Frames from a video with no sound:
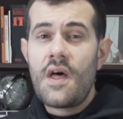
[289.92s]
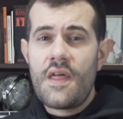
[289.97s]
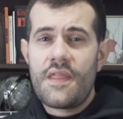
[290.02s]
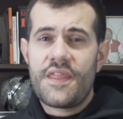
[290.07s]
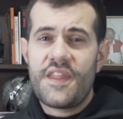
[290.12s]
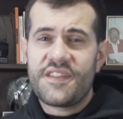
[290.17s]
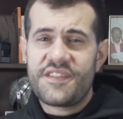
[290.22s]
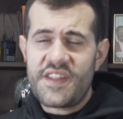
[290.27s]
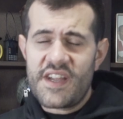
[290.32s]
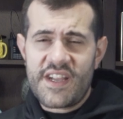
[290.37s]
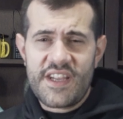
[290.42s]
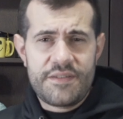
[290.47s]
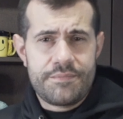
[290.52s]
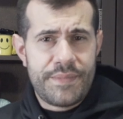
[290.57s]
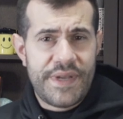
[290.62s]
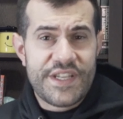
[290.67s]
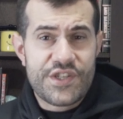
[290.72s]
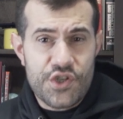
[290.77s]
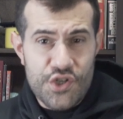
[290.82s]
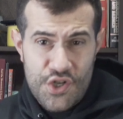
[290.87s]
The second
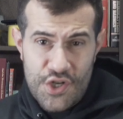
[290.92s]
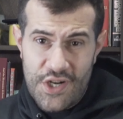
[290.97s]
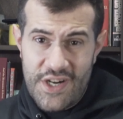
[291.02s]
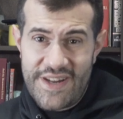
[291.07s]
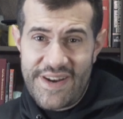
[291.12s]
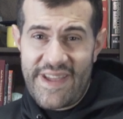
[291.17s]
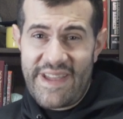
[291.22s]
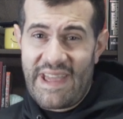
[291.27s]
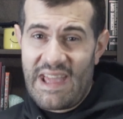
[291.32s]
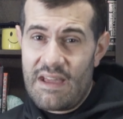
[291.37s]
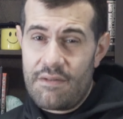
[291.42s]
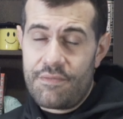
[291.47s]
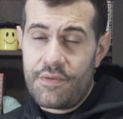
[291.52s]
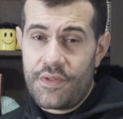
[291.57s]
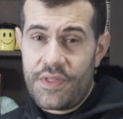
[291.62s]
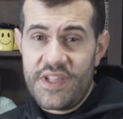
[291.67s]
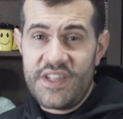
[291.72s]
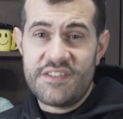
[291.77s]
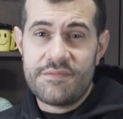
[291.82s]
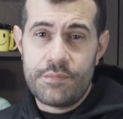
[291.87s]
major con I have for
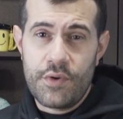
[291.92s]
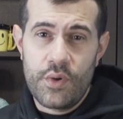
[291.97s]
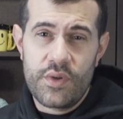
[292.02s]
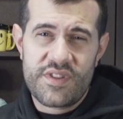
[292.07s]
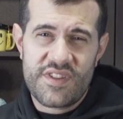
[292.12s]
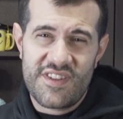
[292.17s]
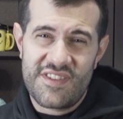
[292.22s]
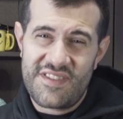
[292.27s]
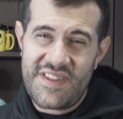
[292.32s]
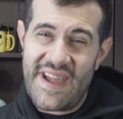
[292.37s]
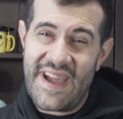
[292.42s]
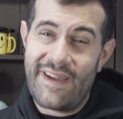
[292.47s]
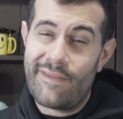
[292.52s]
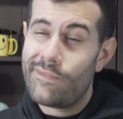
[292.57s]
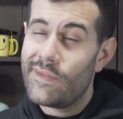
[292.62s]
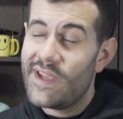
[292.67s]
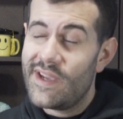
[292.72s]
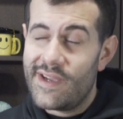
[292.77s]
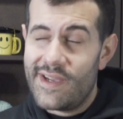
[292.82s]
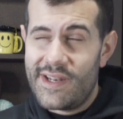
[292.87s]
these boots is that,
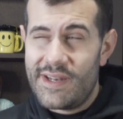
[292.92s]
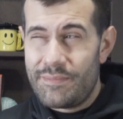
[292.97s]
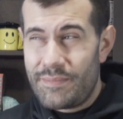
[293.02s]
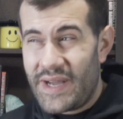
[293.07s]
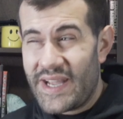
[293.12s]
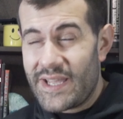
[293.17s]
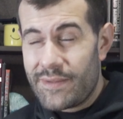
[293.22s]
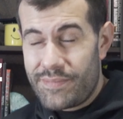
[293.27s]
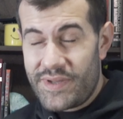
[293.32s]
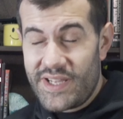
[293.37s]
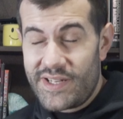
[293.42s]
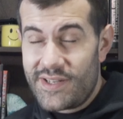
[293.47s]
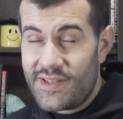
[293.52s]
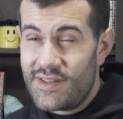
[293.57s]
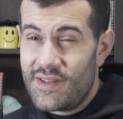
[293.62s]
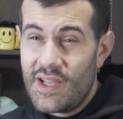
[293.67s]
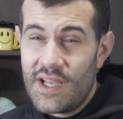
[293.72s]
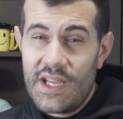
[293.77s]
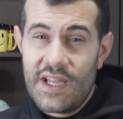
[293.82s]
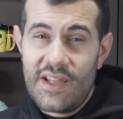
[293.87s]
in my
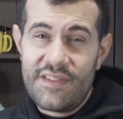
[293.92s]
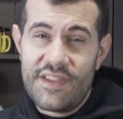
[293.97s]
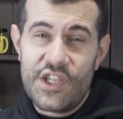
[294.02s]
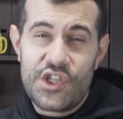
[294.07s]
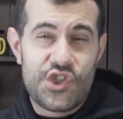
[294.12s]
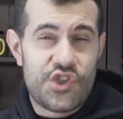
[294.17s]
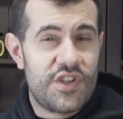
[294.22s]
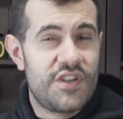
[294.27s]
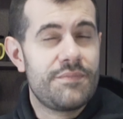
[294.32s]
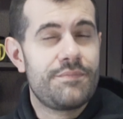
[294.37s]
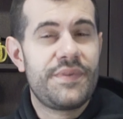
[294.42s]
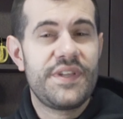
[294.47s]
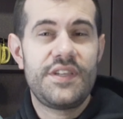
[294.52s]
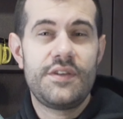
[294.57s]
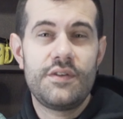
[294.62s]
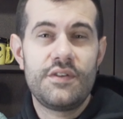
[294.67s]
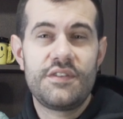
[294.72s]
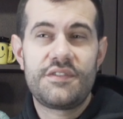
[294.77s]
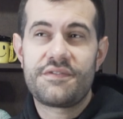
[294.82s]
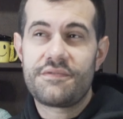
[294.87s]
opinion, they shouldn't be
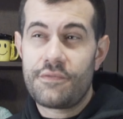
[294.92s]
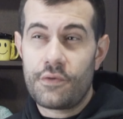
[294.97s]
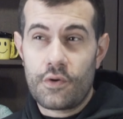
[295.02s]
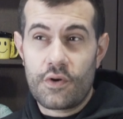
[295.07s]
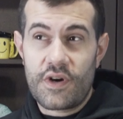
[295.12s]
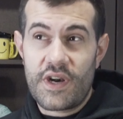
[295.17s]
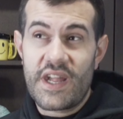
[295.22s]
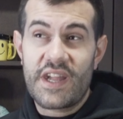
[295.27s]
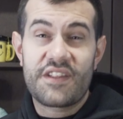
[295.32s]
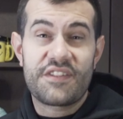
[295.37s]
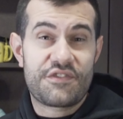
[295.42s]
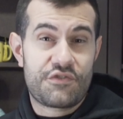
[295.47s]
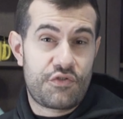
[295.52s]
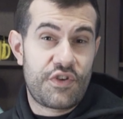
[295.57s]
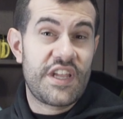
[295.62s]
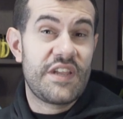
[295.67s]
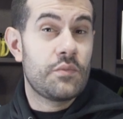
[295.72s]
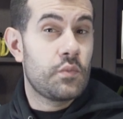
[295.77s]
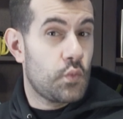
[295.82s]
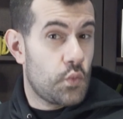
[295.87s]
used for
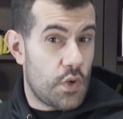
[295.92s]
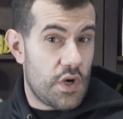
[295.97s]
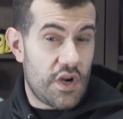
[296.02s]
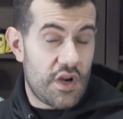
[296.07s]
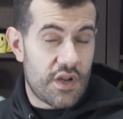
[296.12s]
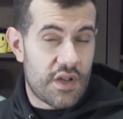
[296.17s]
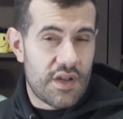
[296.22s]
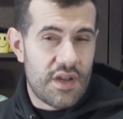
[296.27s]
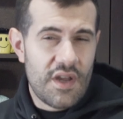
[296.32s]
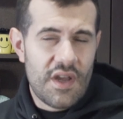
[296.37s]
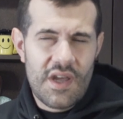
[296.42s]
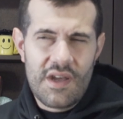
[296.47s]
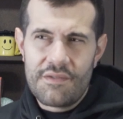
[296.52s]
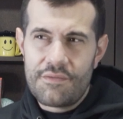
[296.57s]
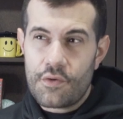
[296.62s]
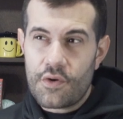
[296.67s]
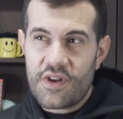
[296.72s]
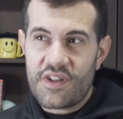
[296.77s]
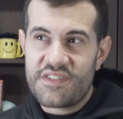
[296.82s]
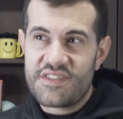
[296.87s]
extreme work.
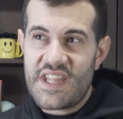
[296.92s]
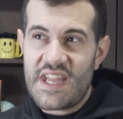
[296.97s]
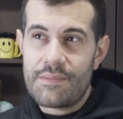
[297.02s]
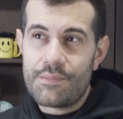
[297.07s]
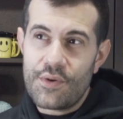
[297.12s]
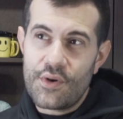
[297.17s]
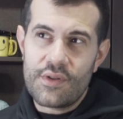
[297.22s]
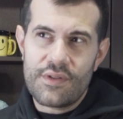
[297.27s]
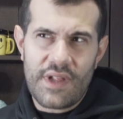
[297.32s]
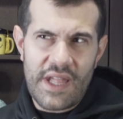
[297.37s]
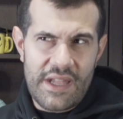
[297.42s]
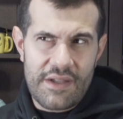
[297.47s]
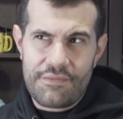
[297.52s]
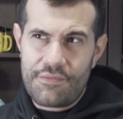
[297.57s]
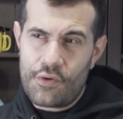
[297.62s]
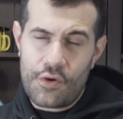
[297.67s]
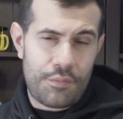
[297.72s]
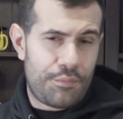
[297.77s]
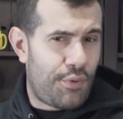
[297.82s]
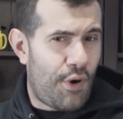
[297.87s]
For example, like
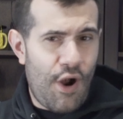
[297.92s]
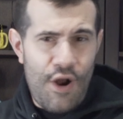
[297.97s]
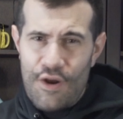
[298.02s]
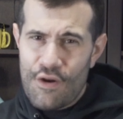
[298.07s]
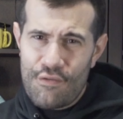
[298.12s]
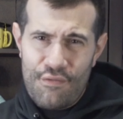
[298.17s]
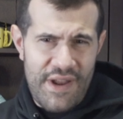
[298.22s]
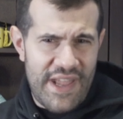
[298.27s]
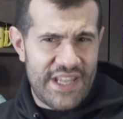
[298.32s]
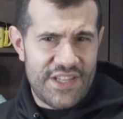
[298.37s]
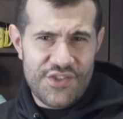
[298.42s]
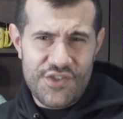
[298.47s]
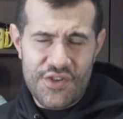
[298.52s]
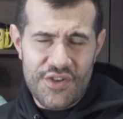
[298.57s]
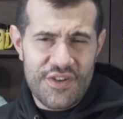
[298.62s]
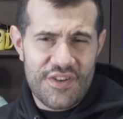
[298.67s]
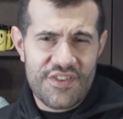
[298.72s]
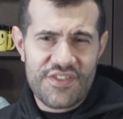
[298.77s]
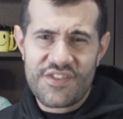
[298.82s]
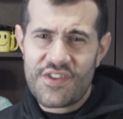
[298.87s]
for park
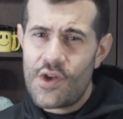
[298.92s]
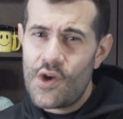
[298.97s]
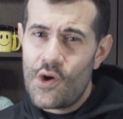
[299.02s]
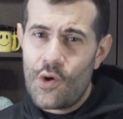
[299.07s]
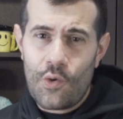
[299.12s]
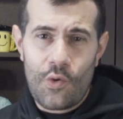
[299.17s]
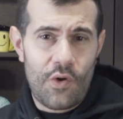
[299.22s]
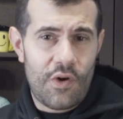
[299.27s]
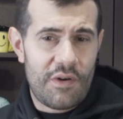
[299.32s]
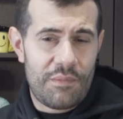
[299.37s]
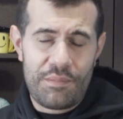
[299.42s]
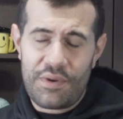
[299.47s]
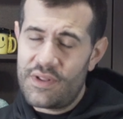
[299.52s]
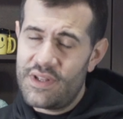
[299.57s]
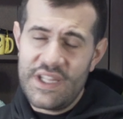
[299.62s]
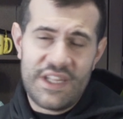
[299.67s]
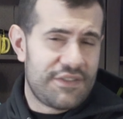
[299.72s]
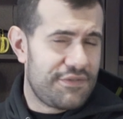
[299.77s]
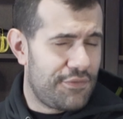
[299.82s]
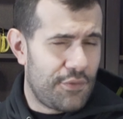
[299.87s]
rangers or
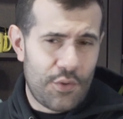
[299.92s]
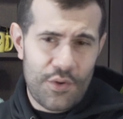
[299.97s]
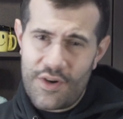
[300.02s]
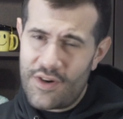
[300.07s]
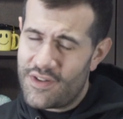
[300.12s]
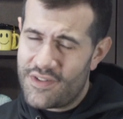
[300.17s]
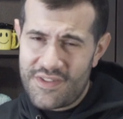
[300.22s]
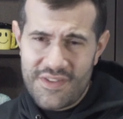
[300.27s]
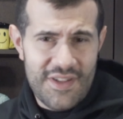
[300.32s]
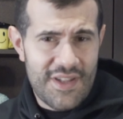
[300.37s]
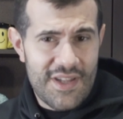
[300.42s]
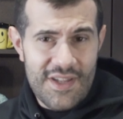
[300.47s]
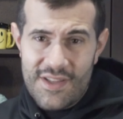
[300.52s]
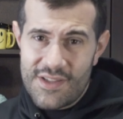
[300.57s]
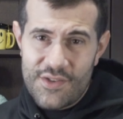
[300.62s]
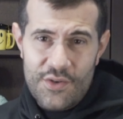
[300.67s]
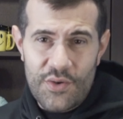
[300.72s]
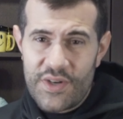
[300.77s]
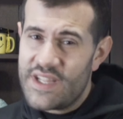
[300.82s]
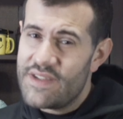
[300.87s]
police force,
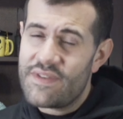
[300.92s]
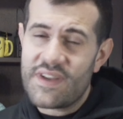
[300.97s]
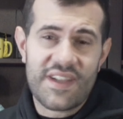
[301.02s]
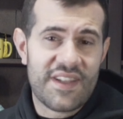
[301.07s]
don't even